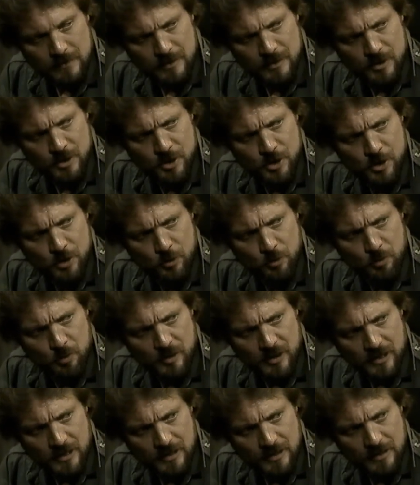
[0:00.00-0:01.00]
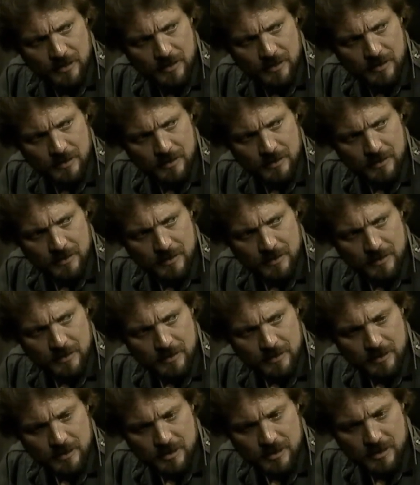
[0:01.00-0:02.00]
And shoot me.
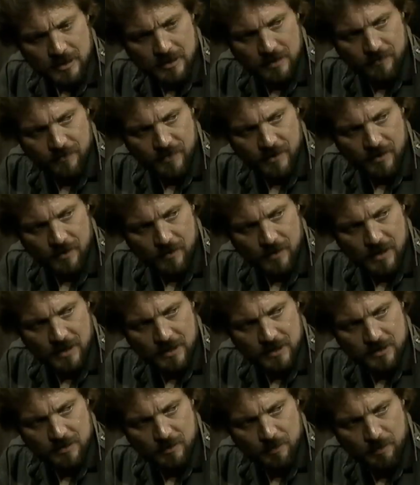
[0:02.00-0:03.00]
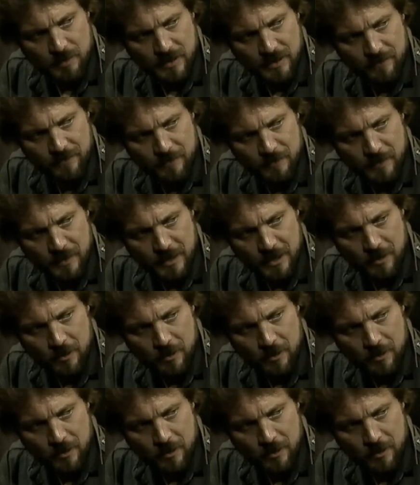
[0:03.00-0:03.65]
You said the federales would pay for my